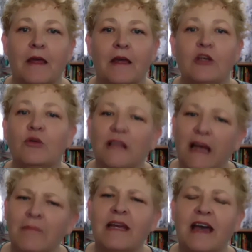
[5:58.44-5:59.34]
You
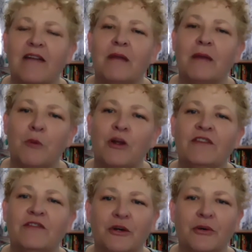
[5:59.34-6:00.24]
let me have my point
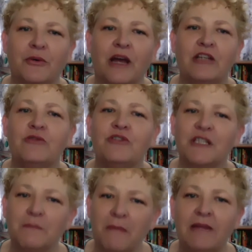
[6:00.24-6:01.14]
of view and you
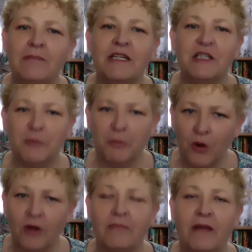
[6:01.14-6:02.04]
just made me
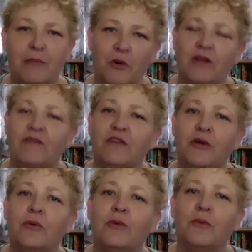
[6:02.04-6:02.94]
support my point of view with